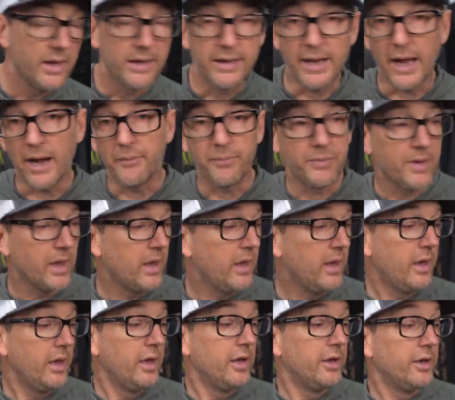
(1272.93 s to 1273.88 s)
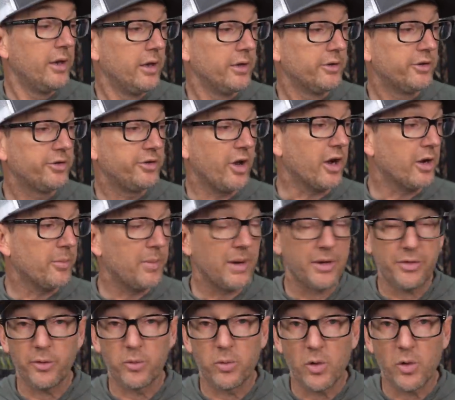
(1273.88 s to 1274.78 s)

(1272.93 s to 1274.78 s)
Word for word: Now, let's talk about the